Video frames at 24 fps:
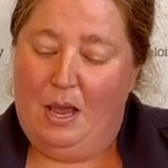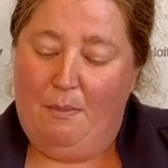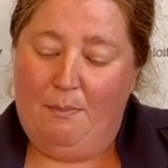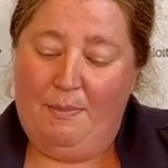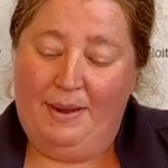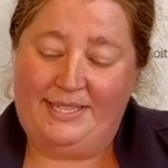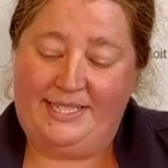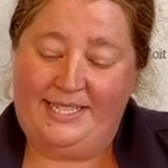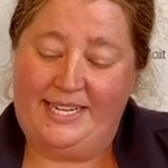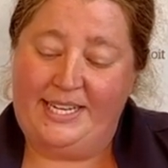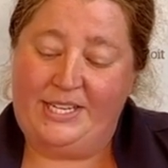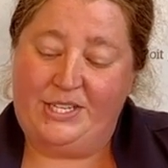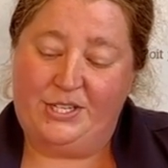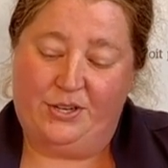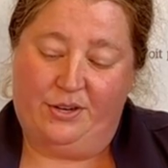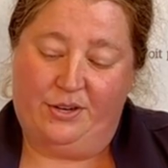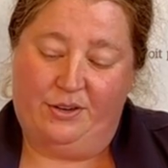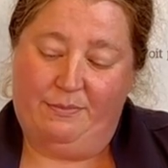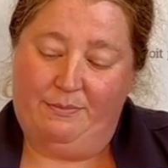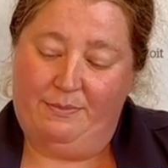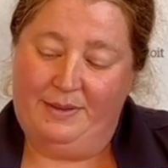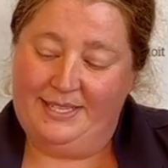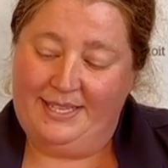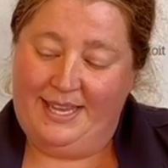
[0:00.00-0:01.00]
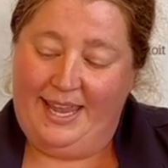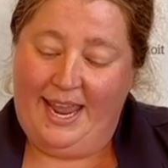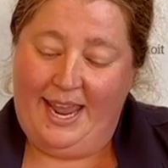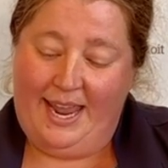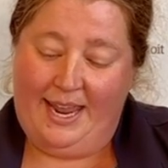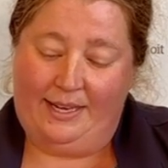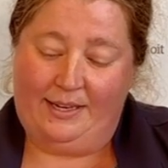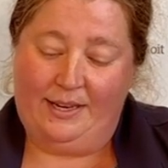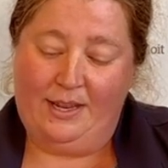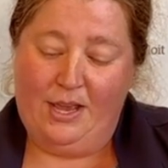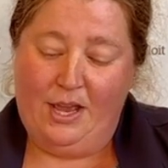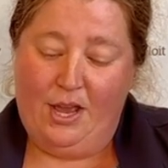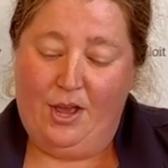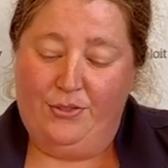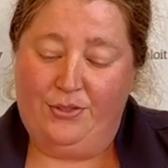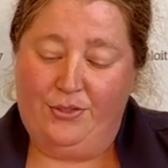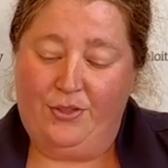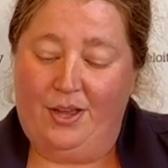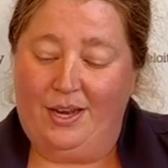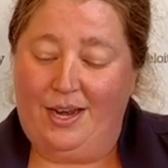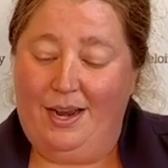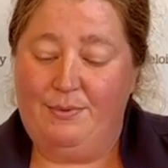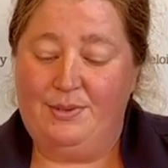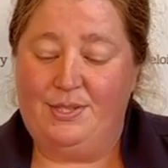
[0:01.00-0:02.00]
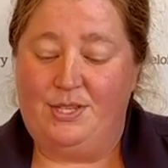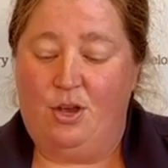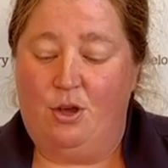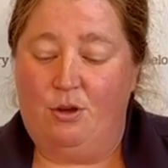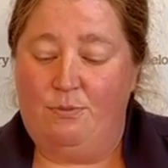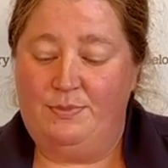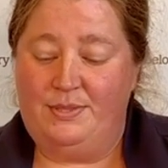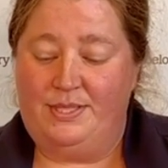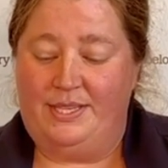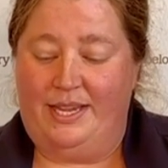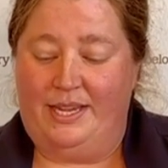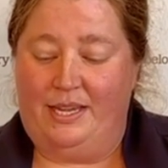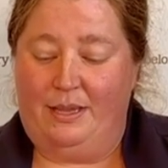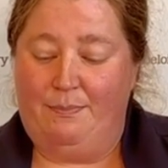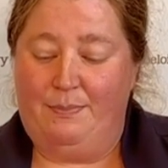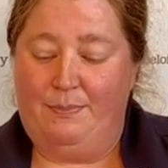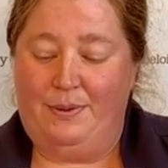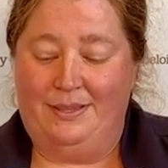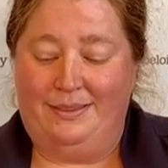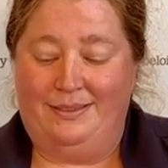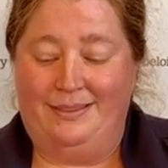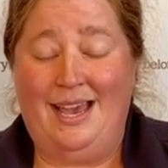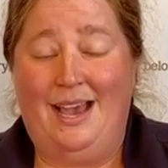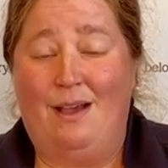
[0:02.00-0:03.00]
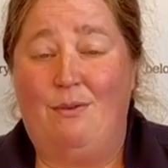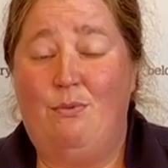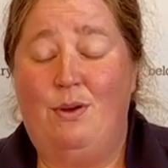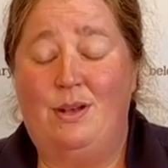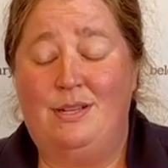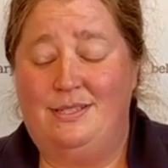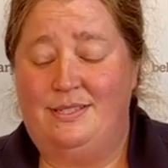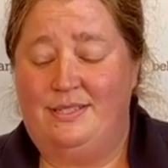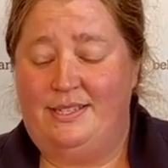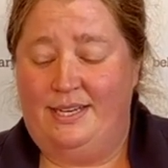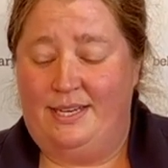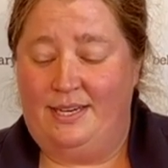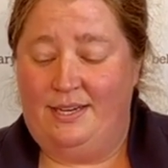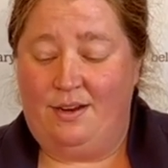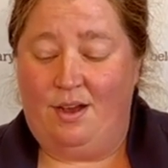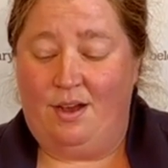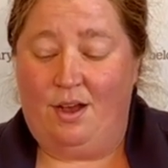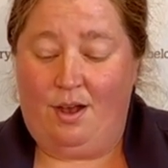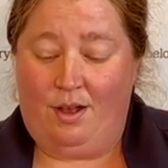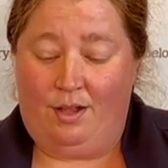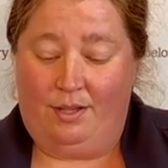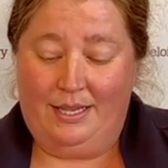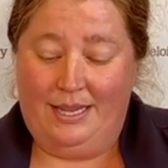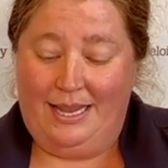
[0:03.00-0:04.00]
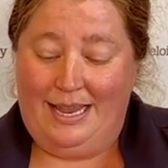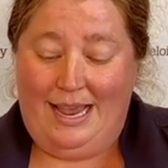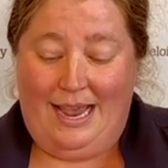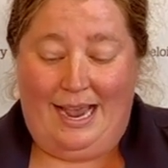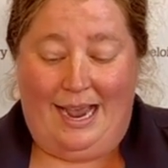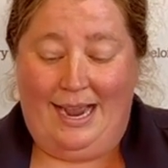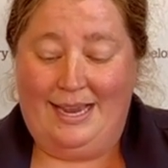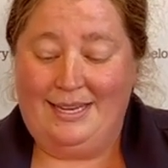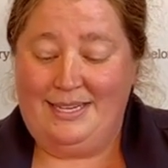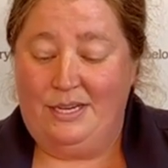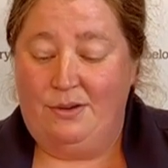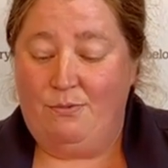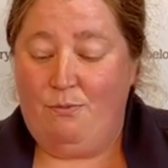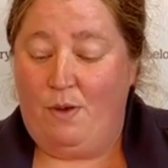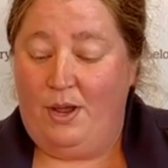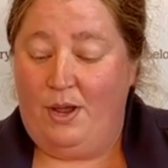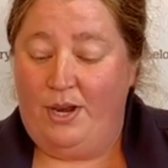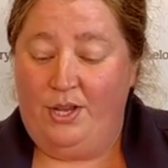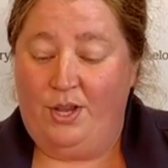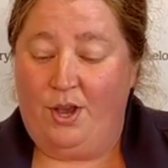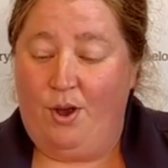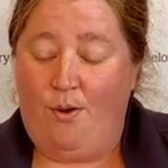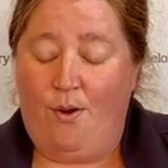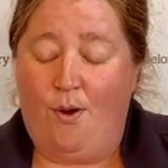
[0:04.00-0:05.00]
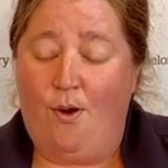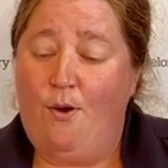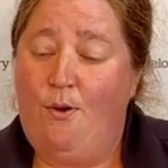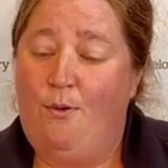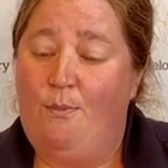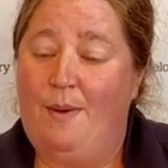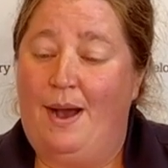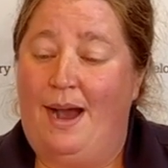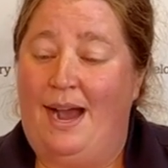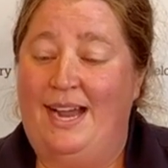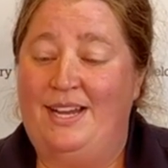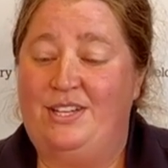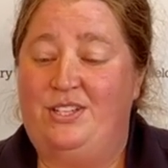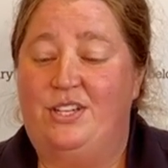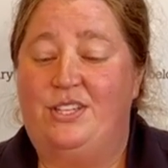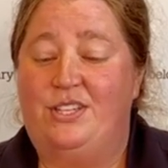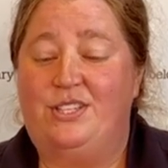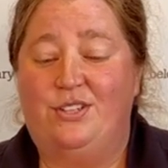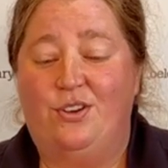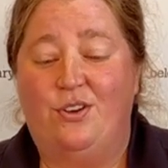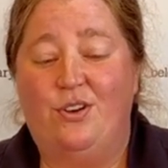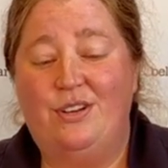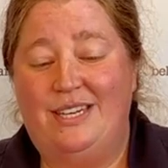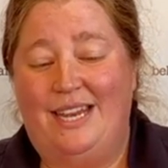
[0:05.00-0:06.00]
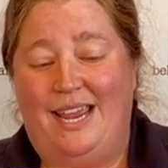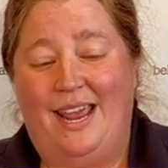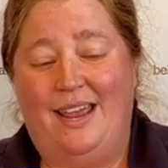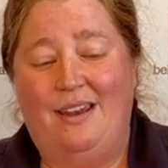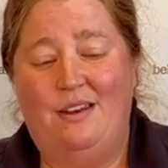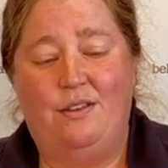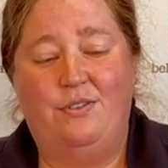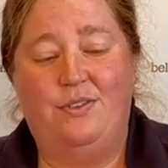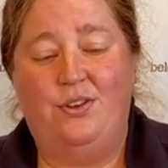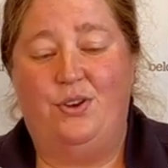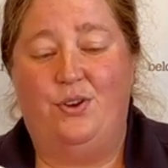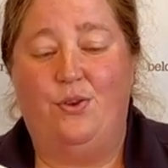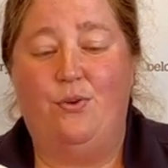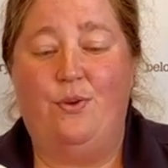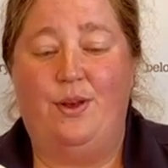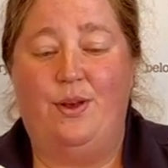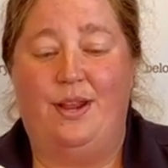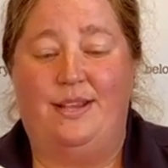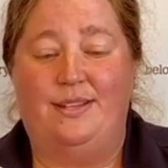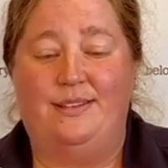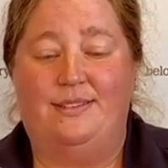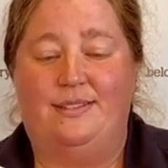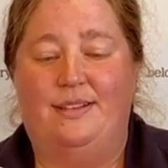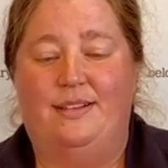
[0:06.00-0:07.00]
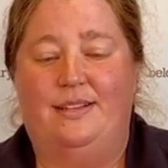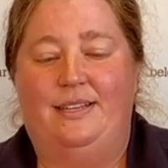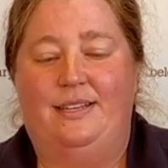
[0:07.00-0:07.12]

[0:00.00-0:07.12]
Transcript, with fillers: My teacher, Miss Kane, thought I was homesick, but that wasn't it at all. I didn't want to go home, I just couldn't handle the noise.